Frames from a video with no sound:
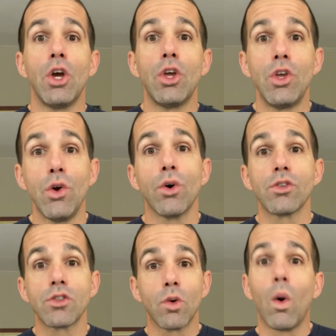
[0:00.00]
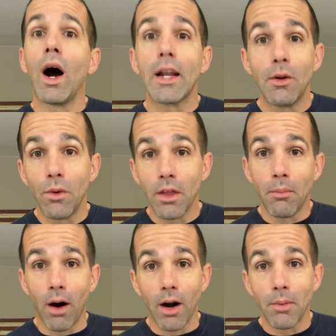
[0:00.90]
You're squatting with a
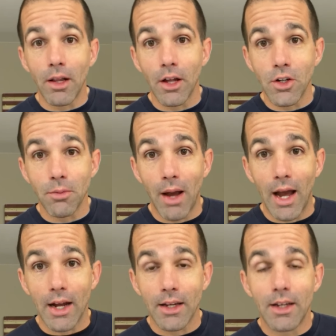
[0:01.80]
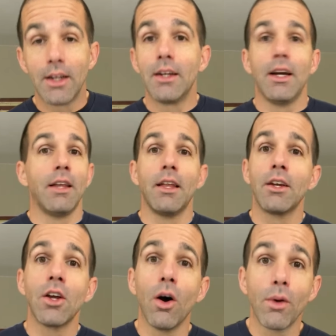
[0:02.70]
barbell on your back and
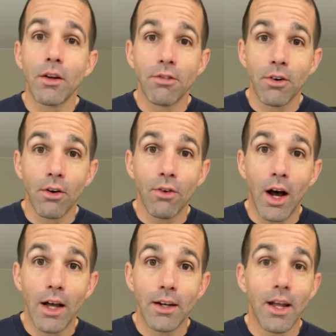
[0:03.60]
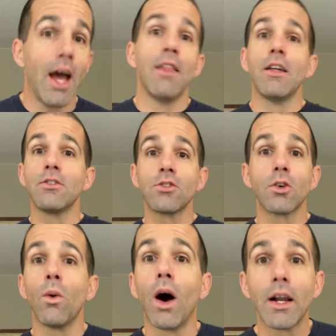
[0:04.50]
then going for a run and then
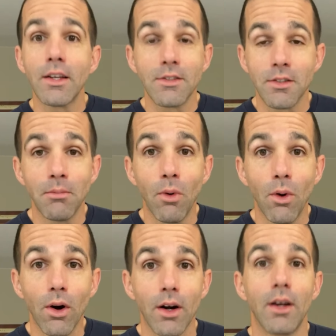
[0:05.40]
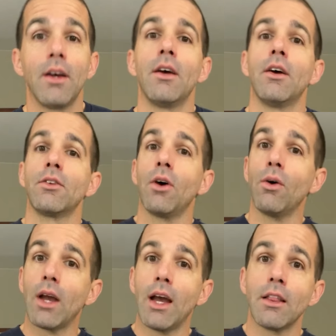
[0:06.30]
squatting some more. So,
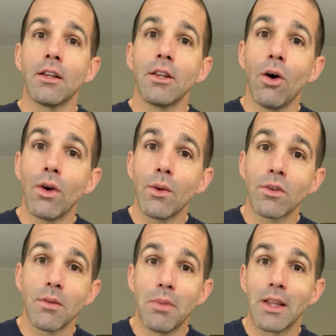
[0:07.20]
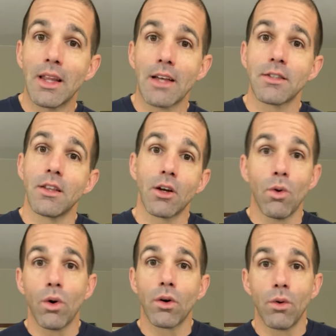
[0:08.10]
okay, the loading was a bit less than the
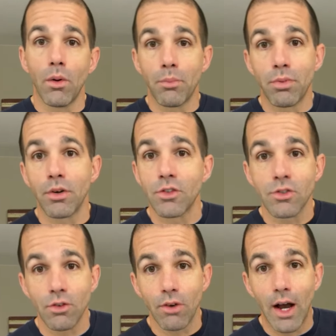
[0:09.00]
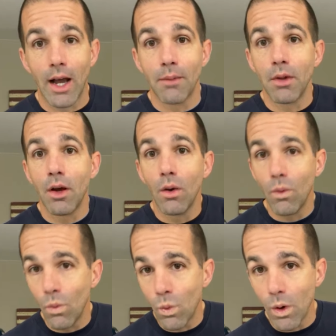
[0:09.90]
quote unquote prescribed.
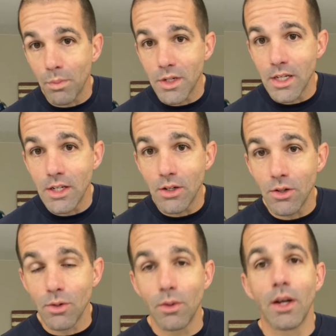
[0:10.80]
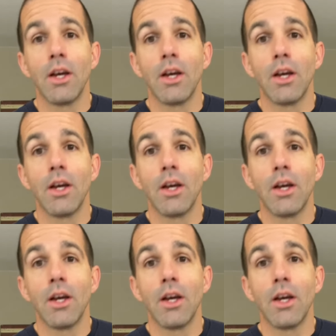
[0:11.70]
Whoop de doo.